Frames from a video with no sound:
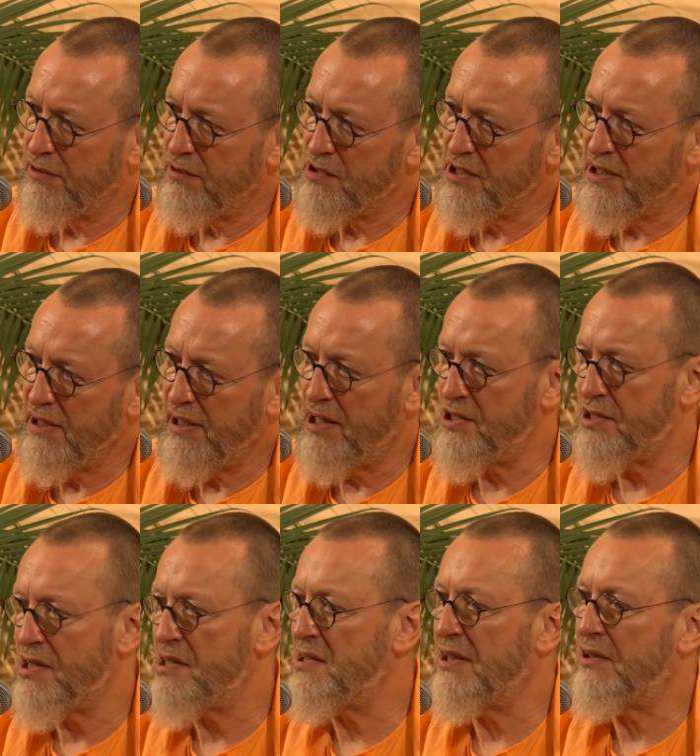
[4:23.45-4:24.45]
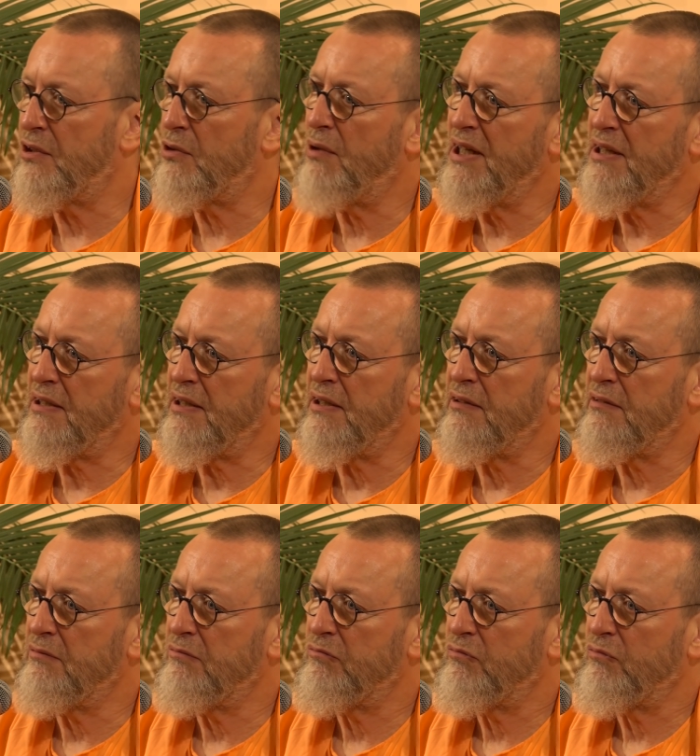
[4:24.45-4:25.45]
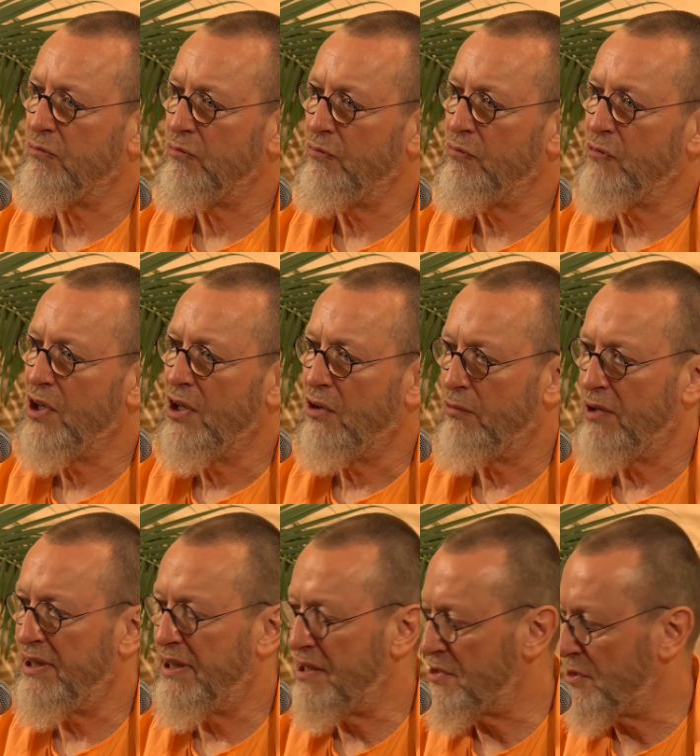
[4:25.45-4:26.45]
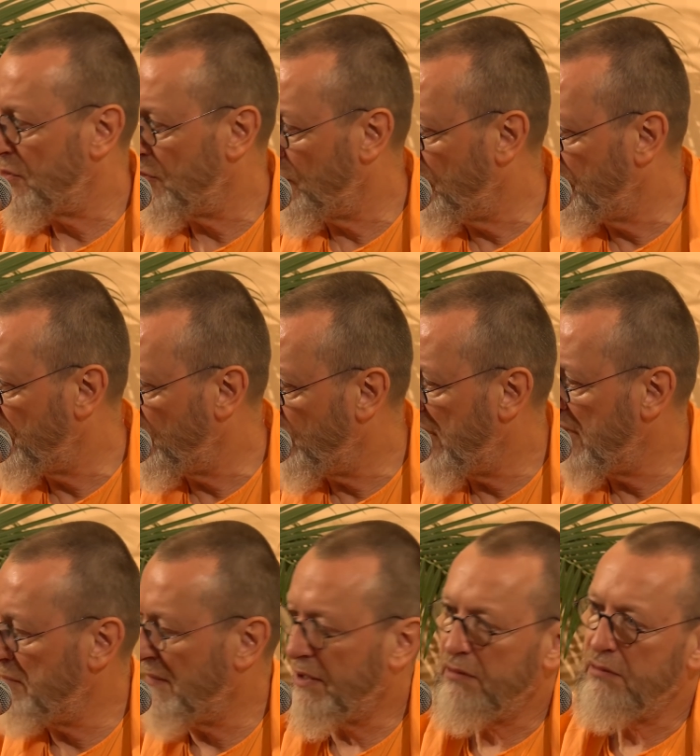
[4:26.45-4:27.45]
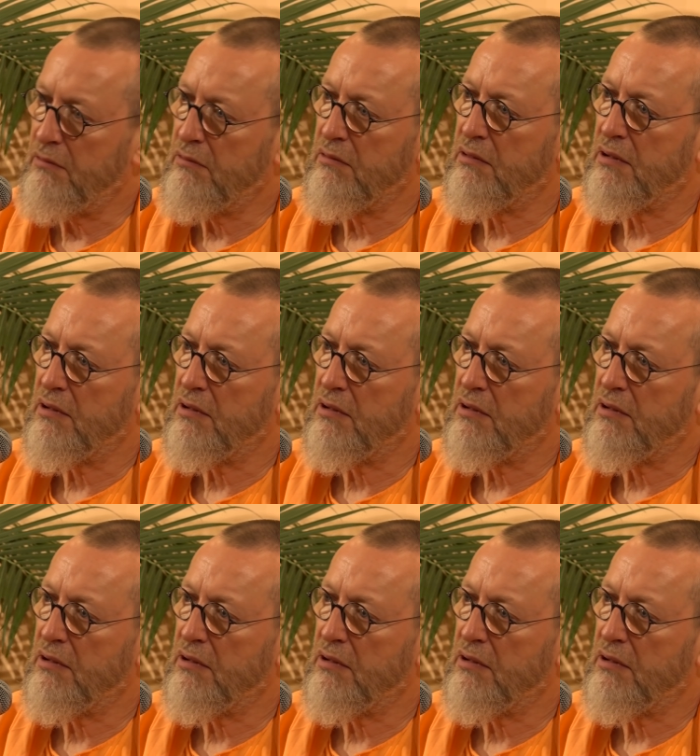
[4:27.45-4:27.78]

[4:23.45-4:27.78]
you see, and just sit quietly when there is an overwhelming.